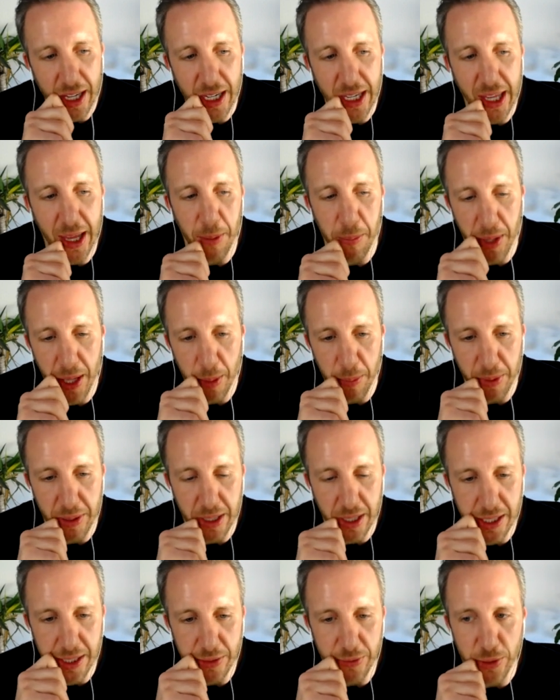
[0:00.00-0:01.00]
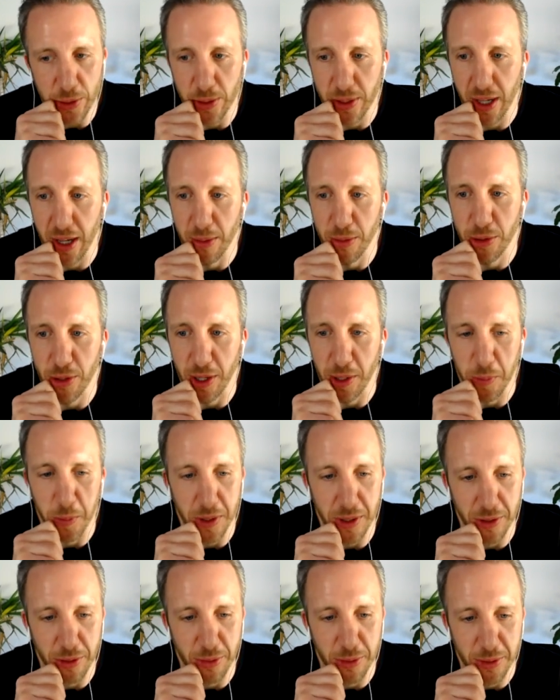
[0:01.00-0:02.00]
kept me up at night a few times trying to
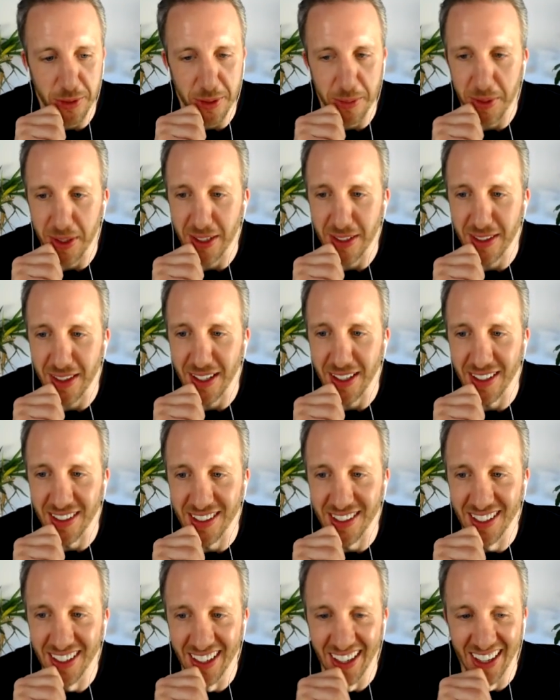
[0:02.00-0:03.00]
work through some of these things.